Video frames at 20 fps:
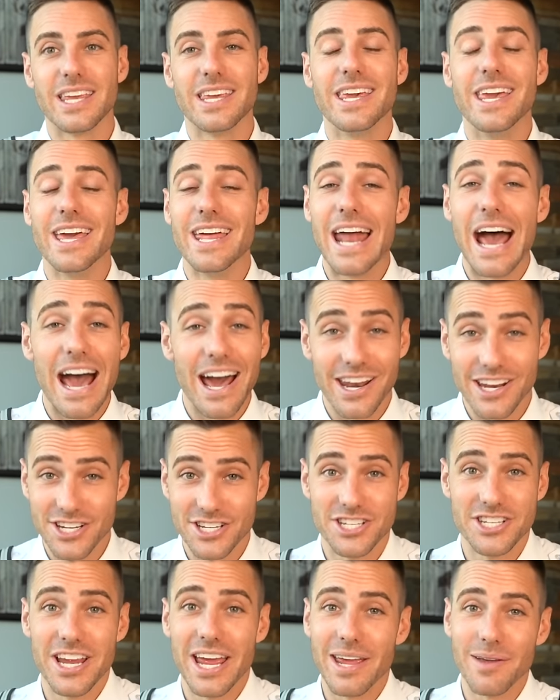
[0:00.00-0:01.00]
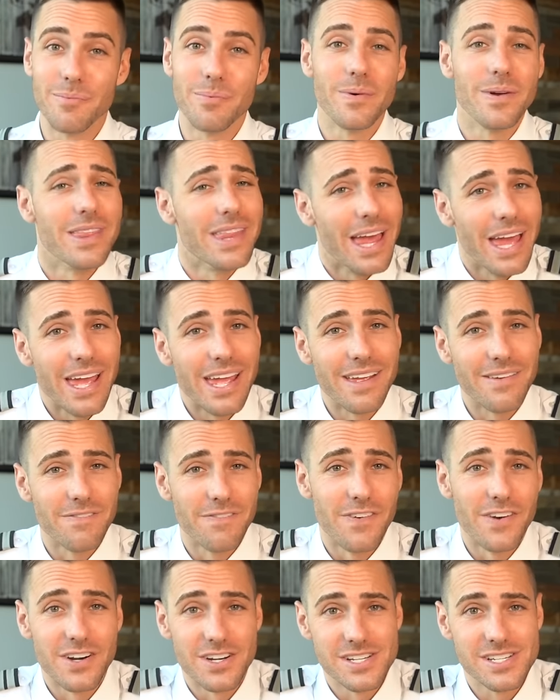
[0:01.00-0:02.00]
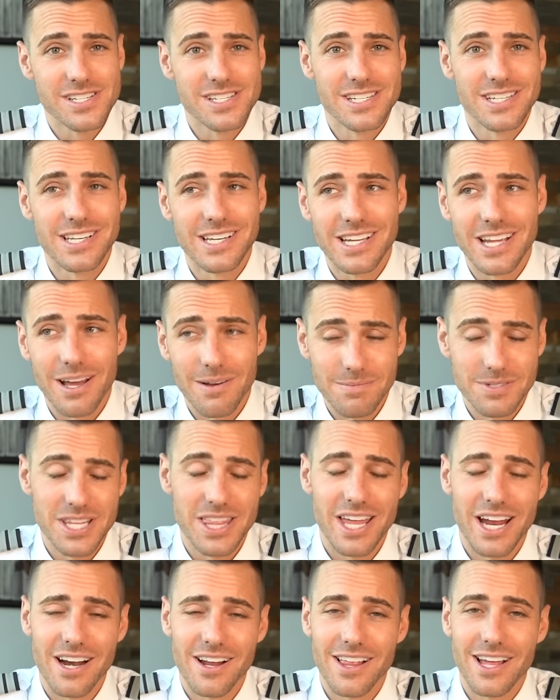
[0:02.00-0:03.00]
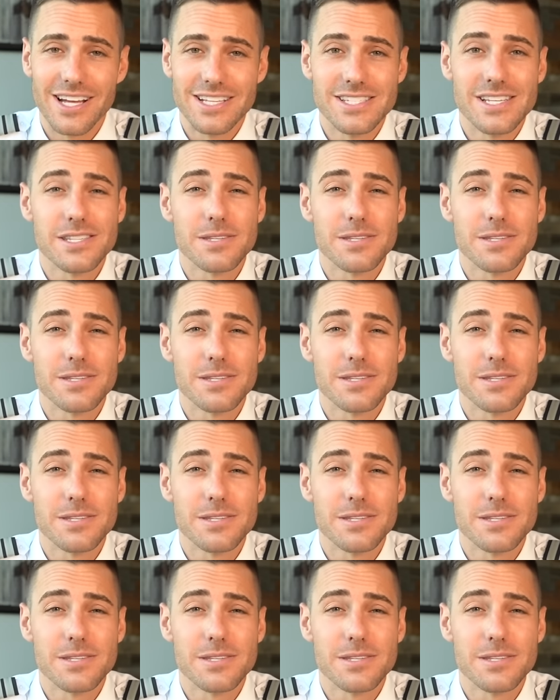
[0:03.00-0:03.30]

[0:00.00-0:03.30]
get out of shape when they first come to the airlines.